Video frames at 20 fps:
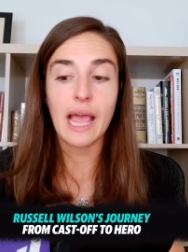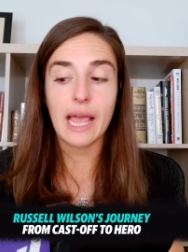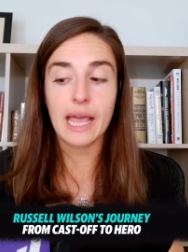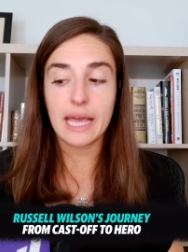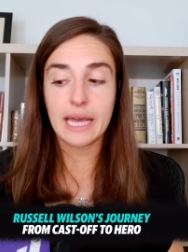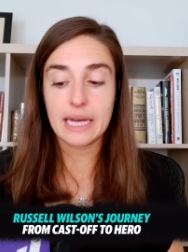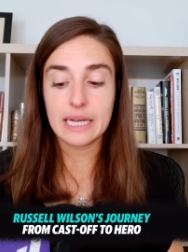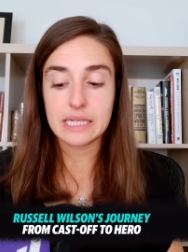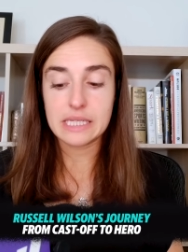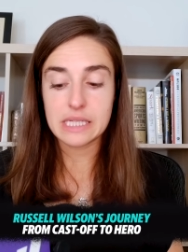
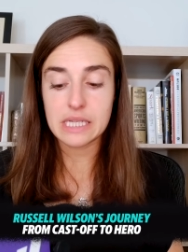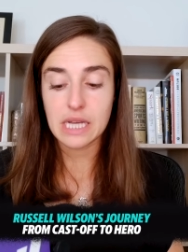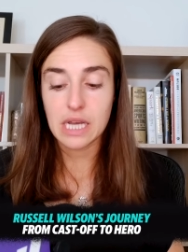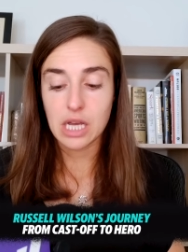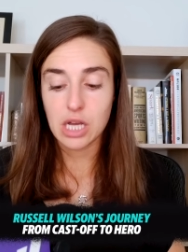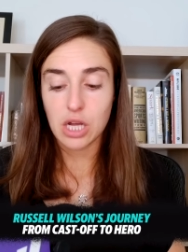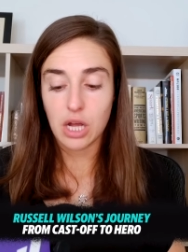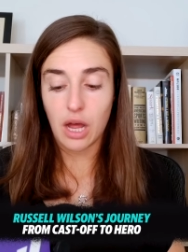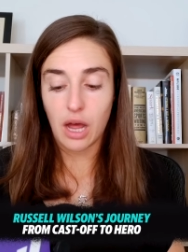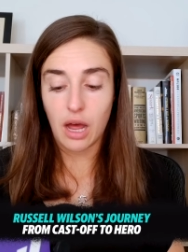and
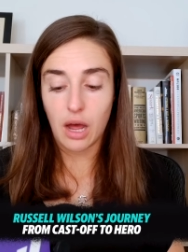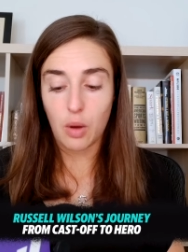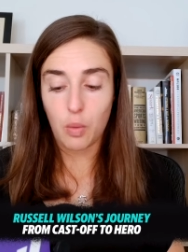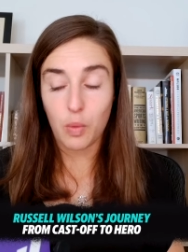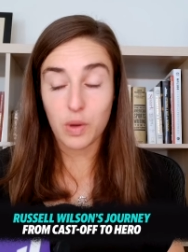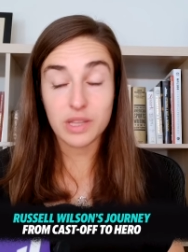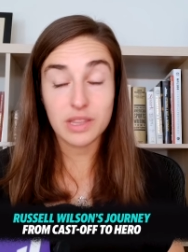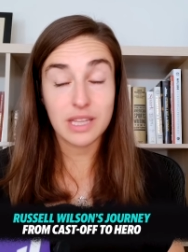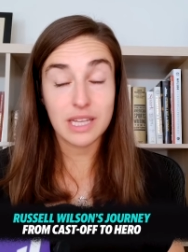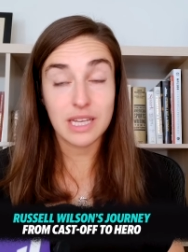Uh,
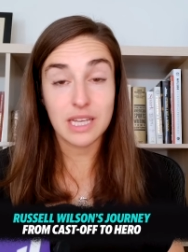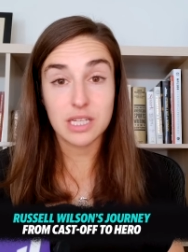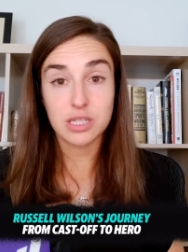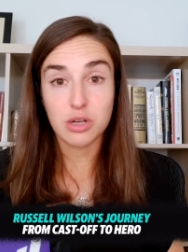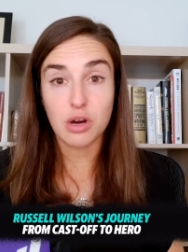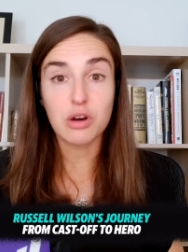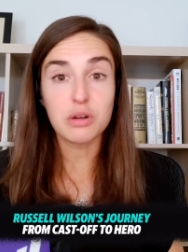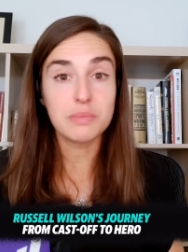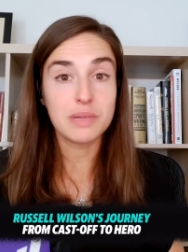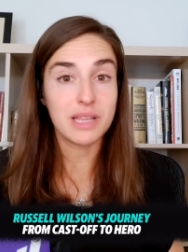one thing he
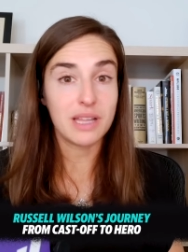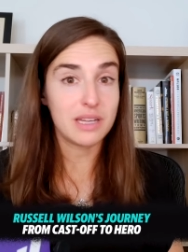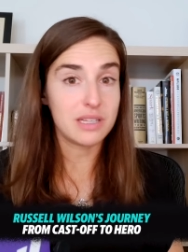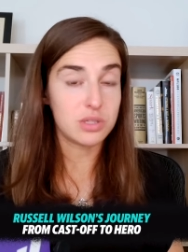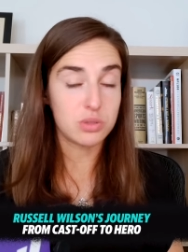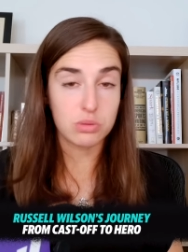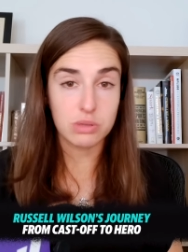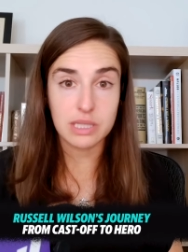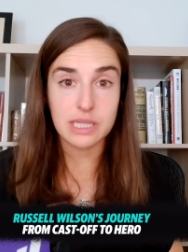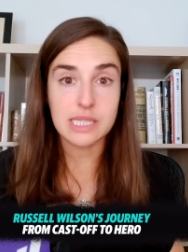told me that
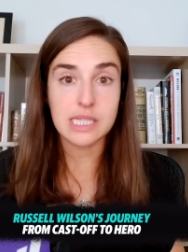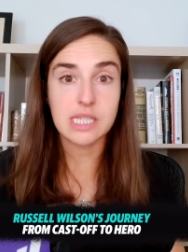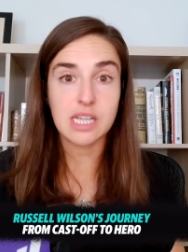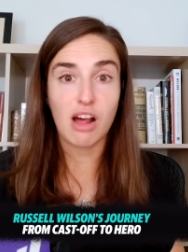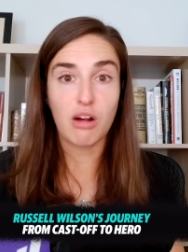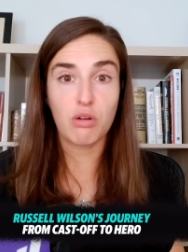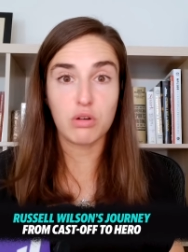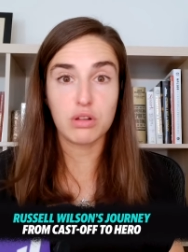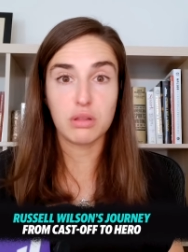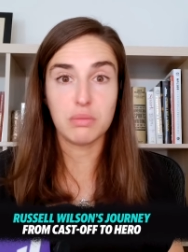has really
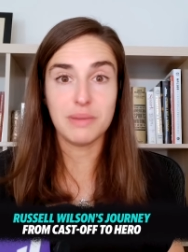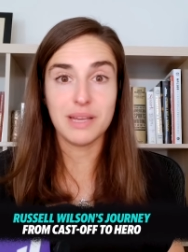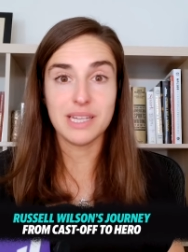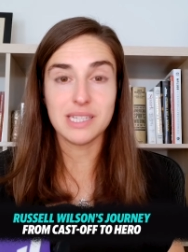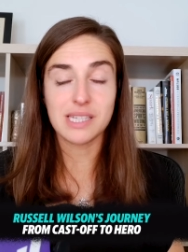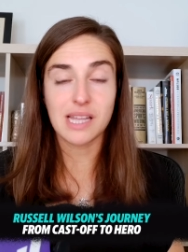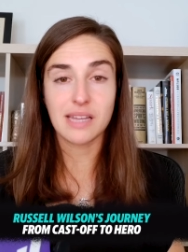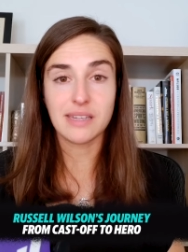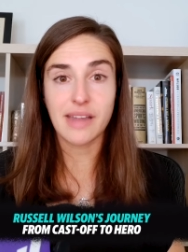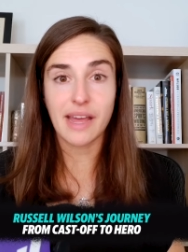stuck with me
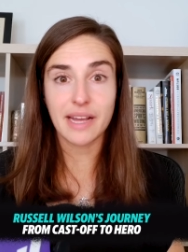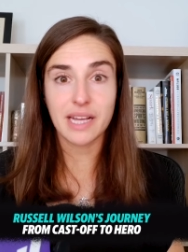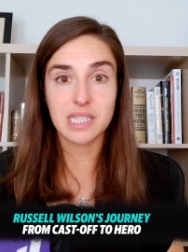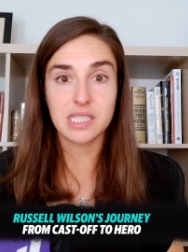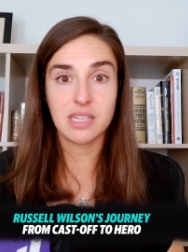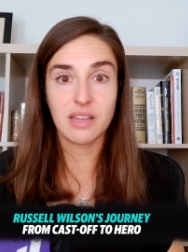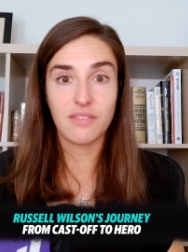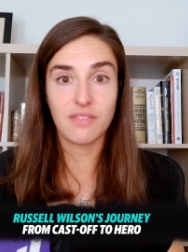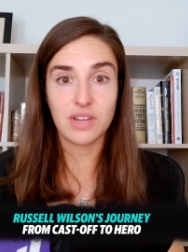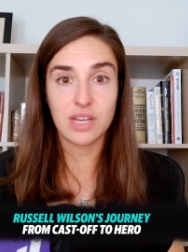is that
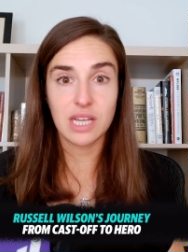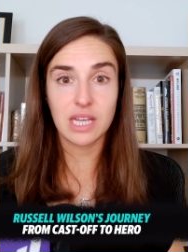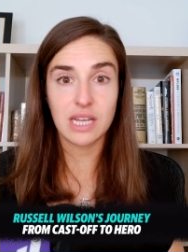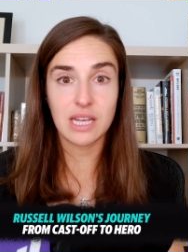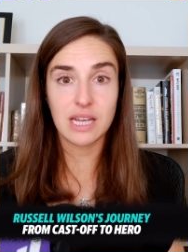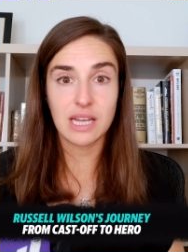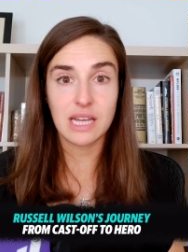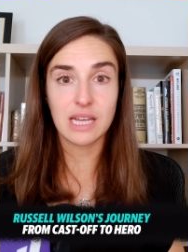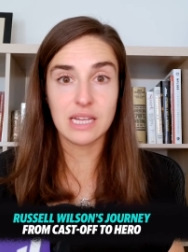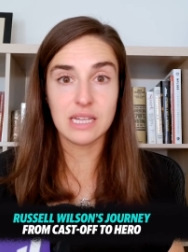
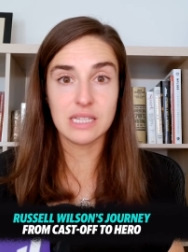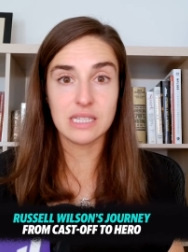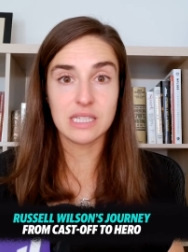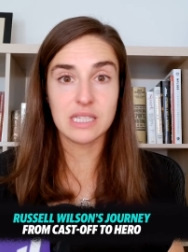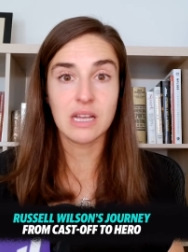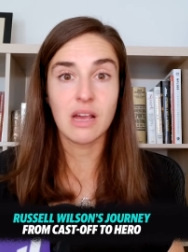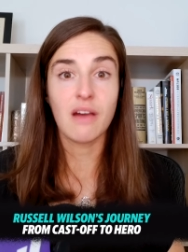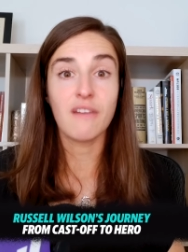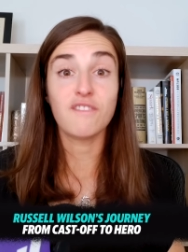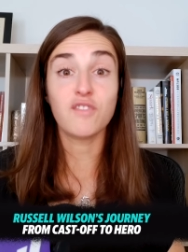negativity
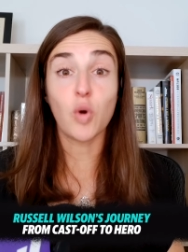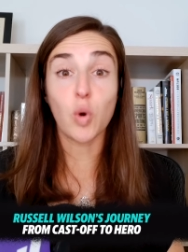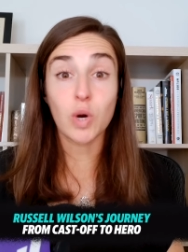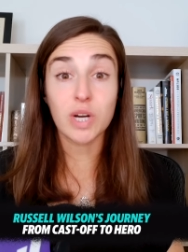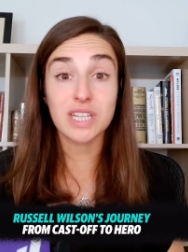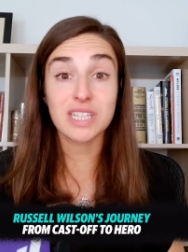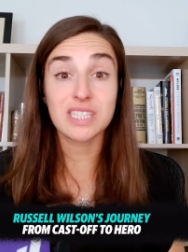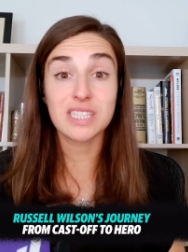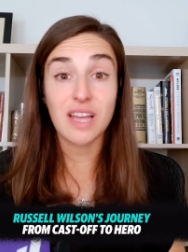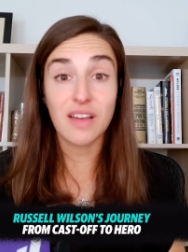is
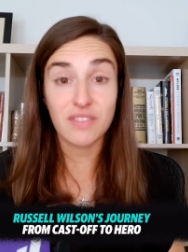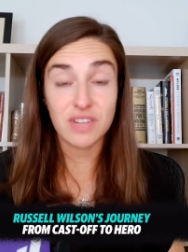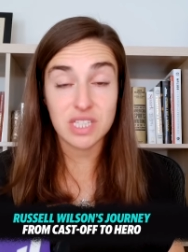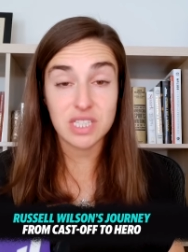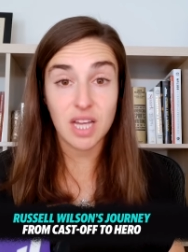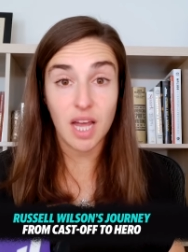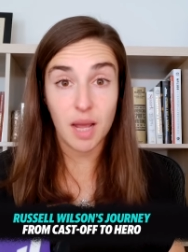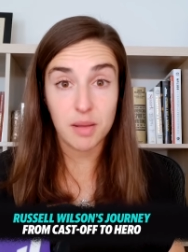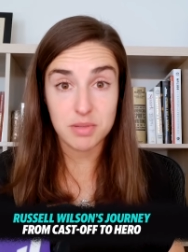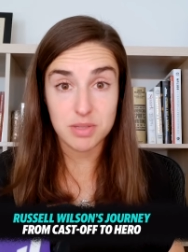four to seven
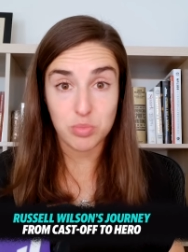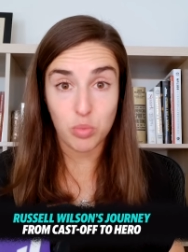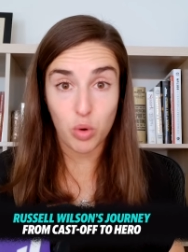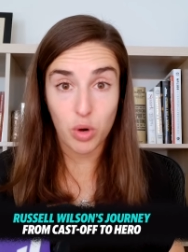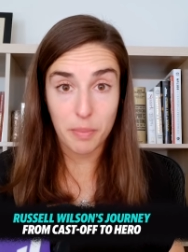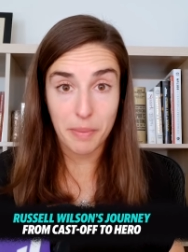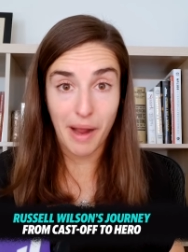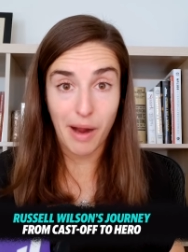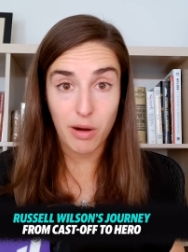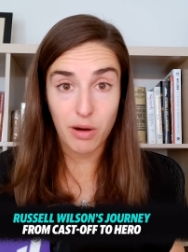times
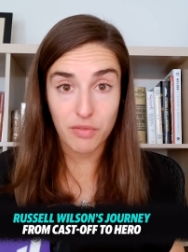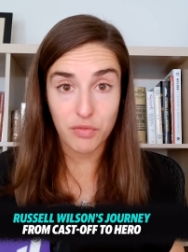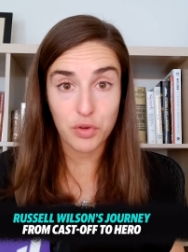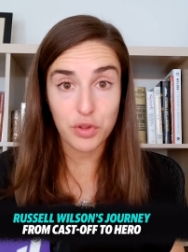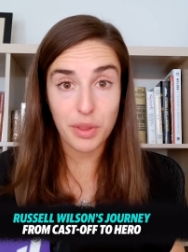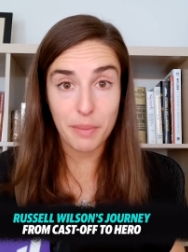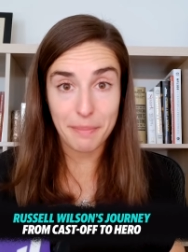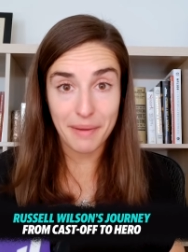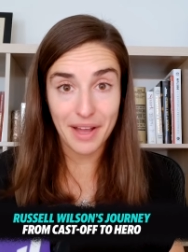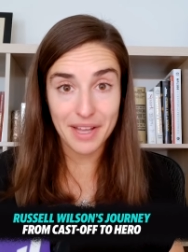more
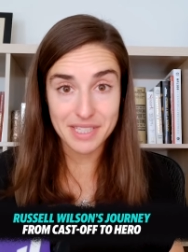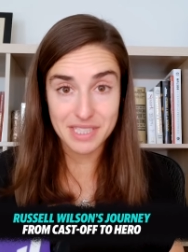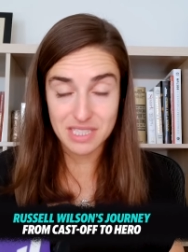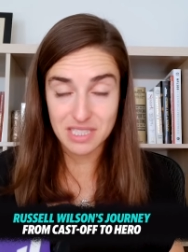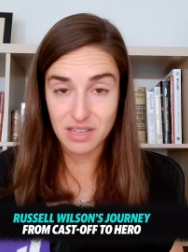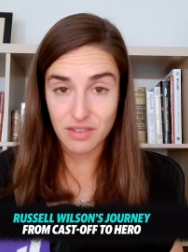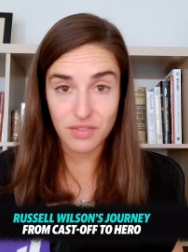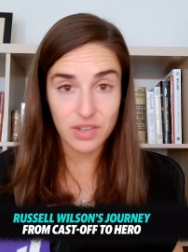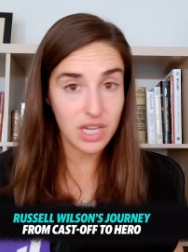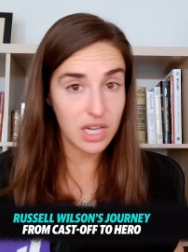powerful than
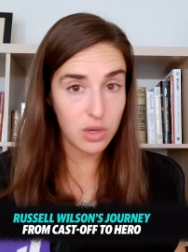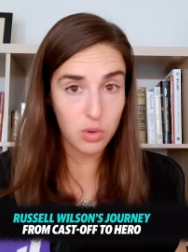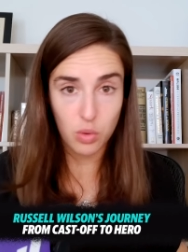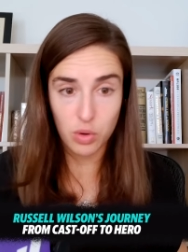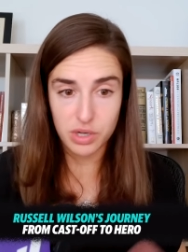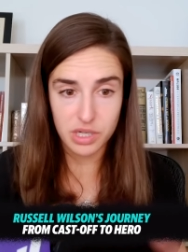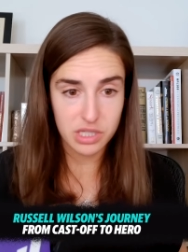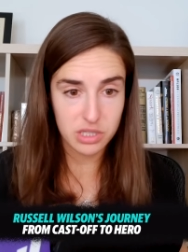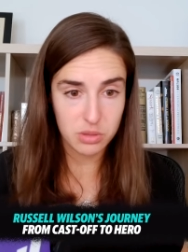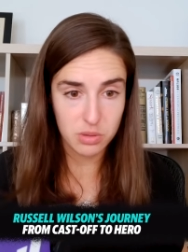positivity,
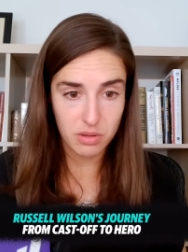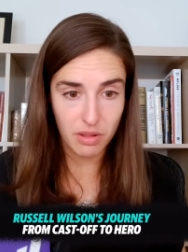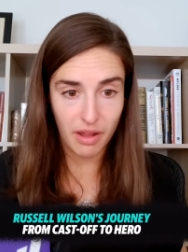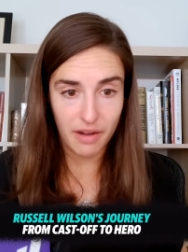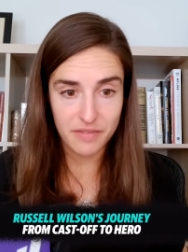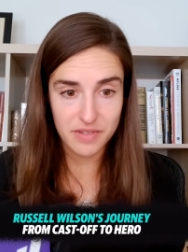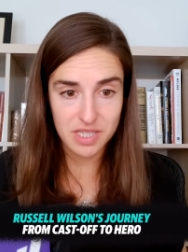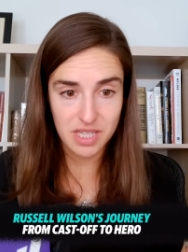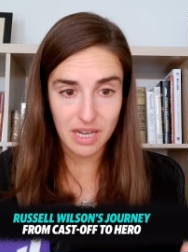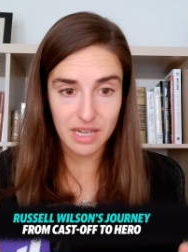according to a
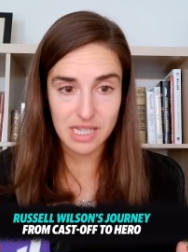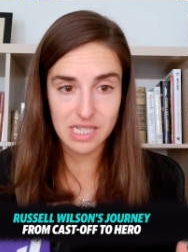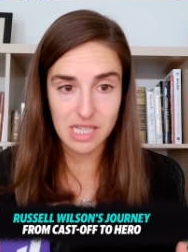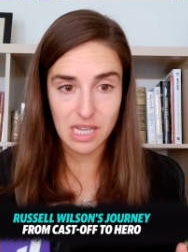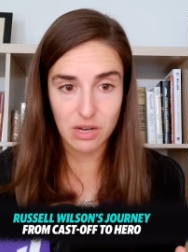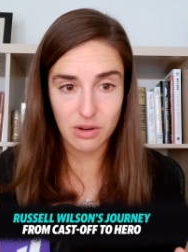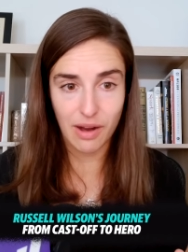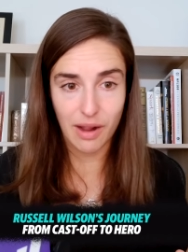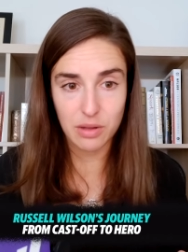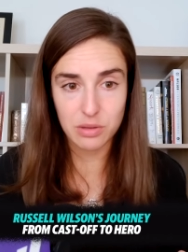lot of studies
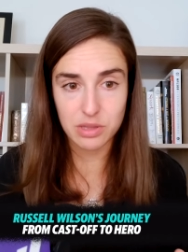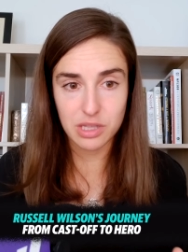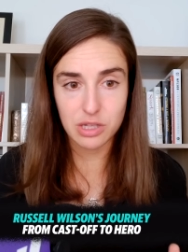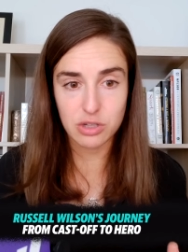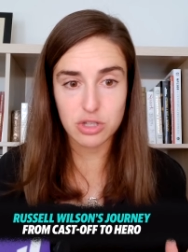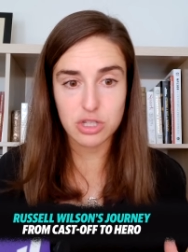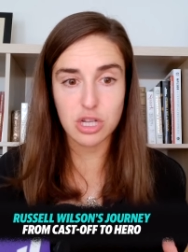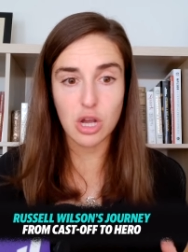that are out there.